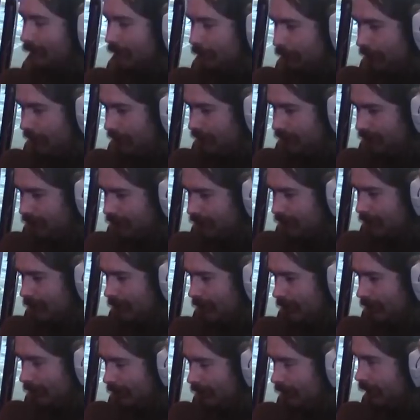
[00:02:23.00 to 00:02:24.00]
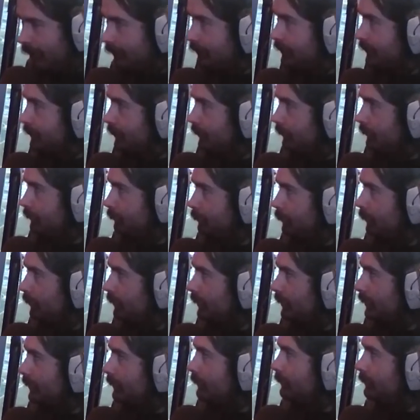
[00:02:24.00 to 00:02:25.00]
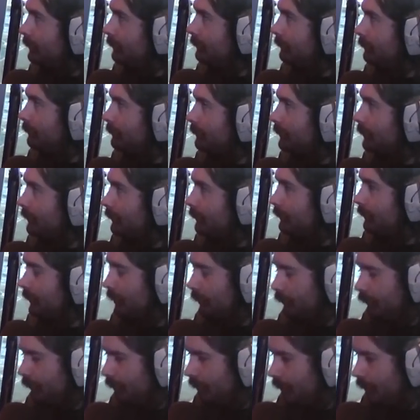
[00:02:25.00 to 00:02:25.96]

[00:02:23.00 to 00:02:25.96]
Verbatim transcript: They've asked us to kind of clear stuff, but uh, yeah, we don't